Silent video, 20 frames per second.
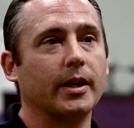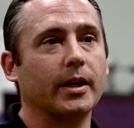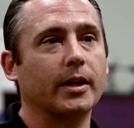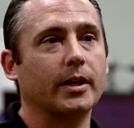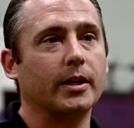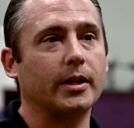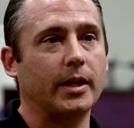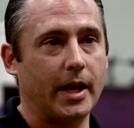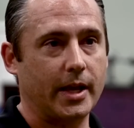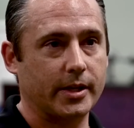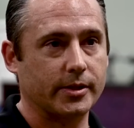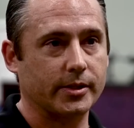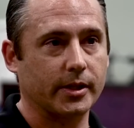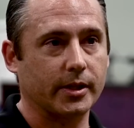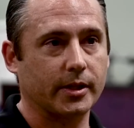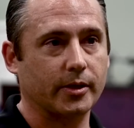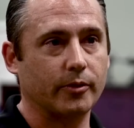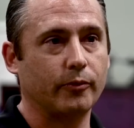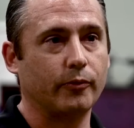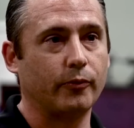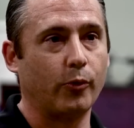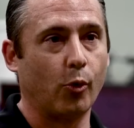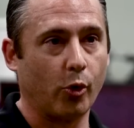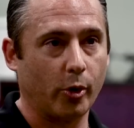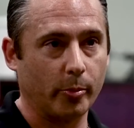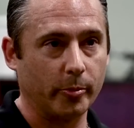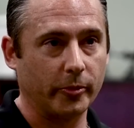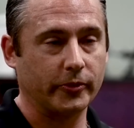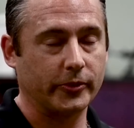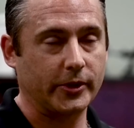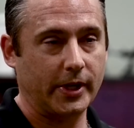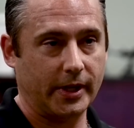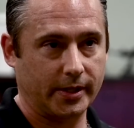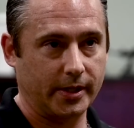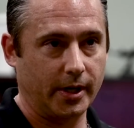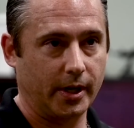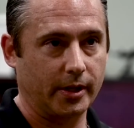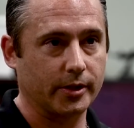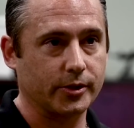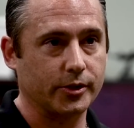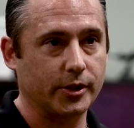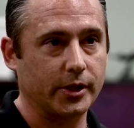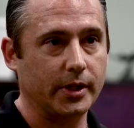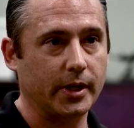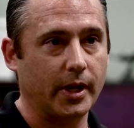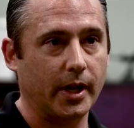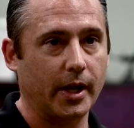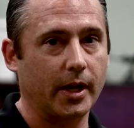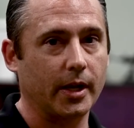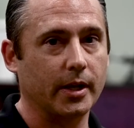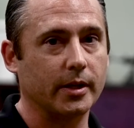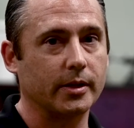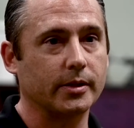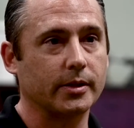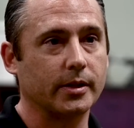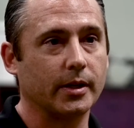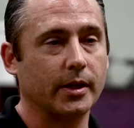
classic form of technology and